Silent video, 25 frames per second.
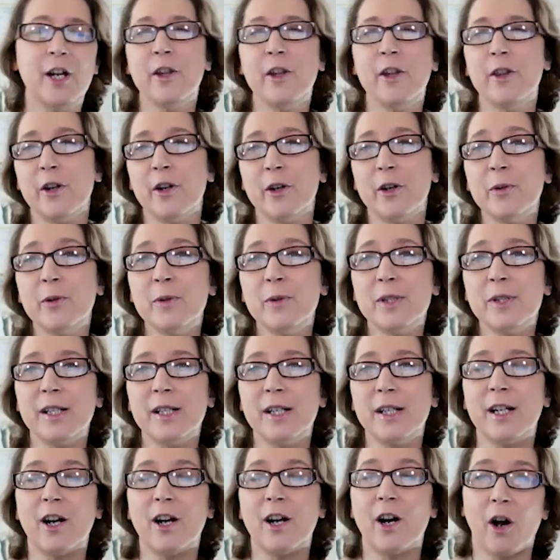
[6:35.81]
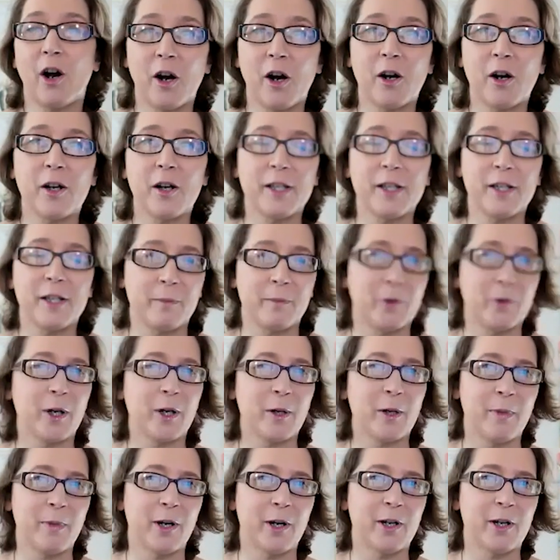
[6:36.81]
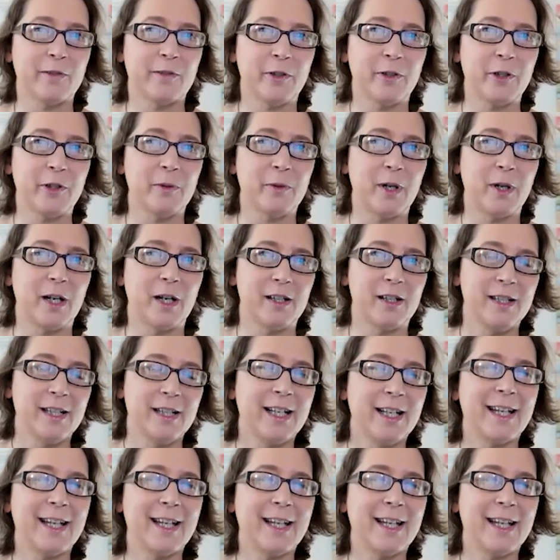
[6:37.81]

Those are an important part of who you are.